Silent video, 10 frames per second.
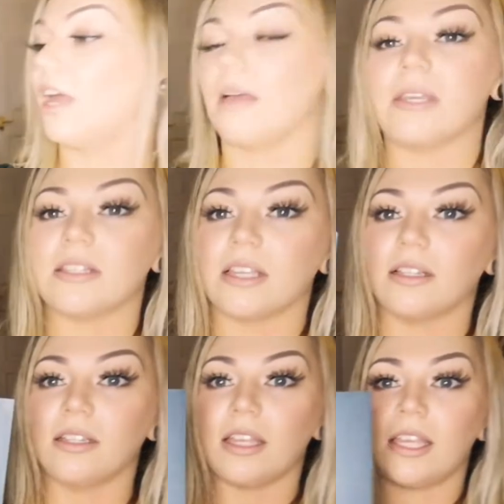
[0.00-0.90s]

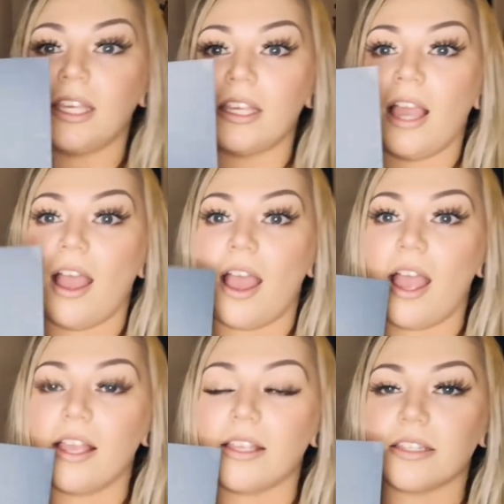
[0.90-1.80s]
Amazing. He
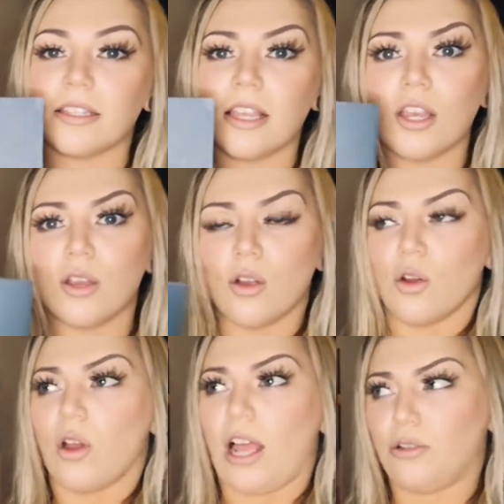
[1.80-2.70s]
has,
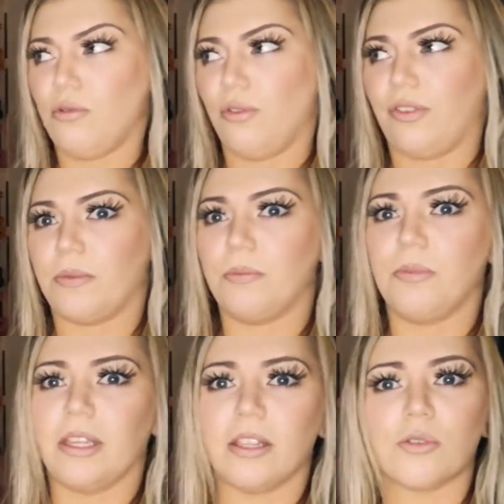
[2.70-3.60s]
I don't know if it's
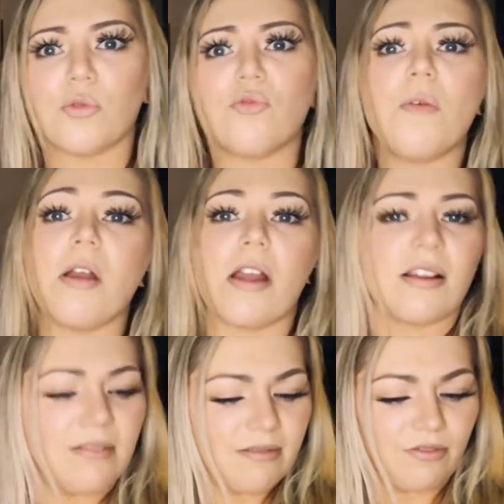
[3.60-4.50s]
like, there's
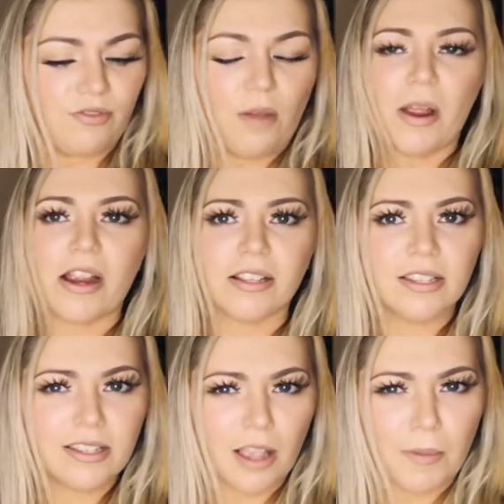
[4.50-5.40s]

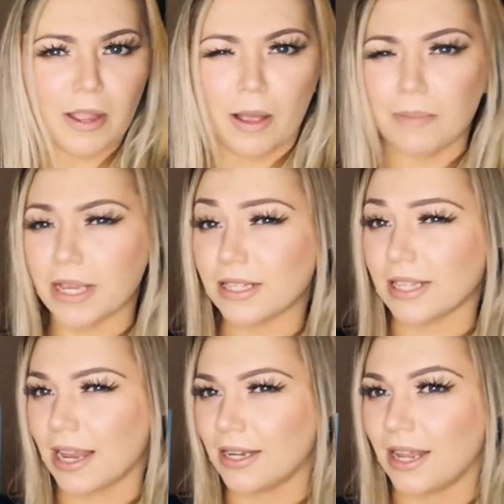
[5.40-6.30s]
rumours about a big
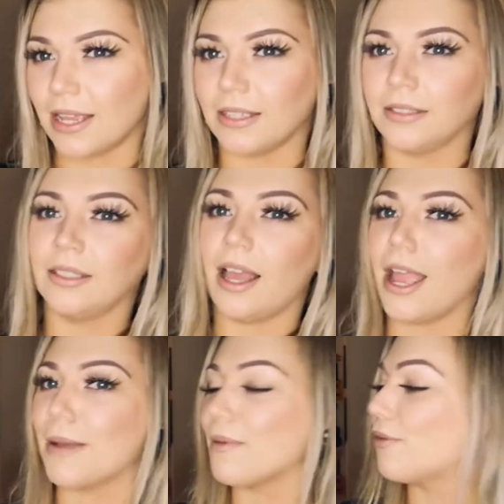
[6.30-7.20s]
signing
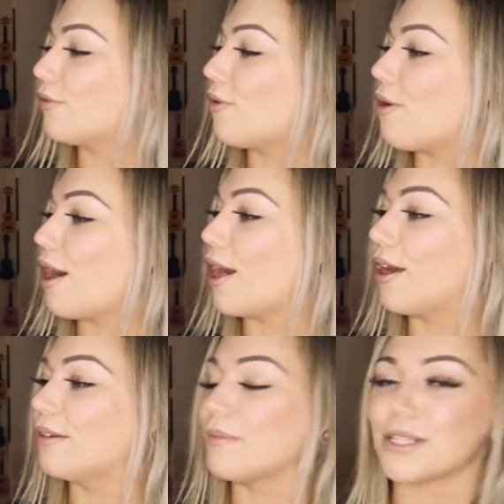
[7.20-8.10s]

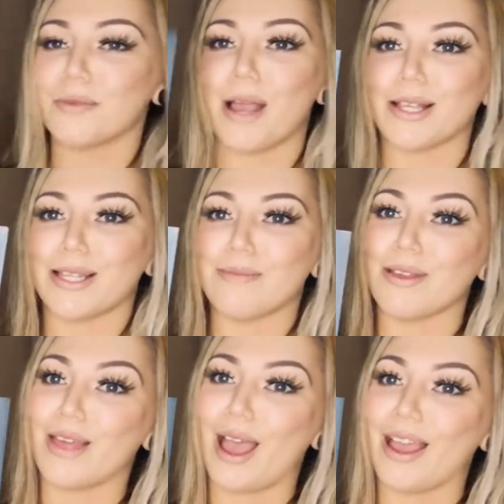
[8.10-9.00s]
for Mr. Maxted,
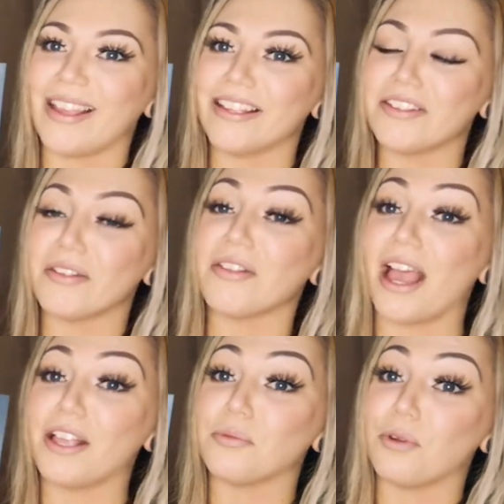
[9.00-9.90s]
but that is
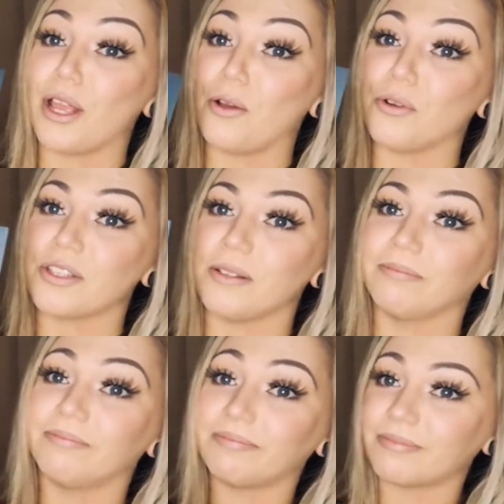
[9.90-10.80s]
pretty
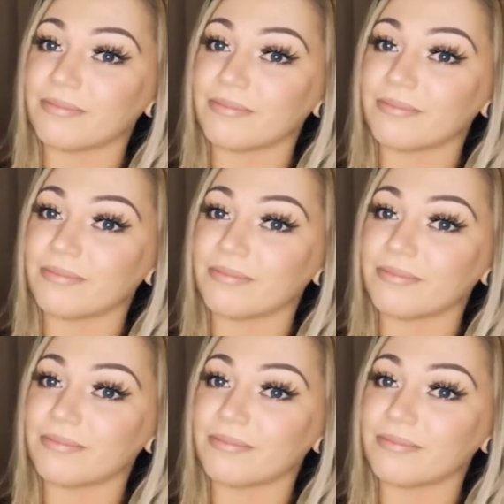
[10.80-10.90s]
awesome.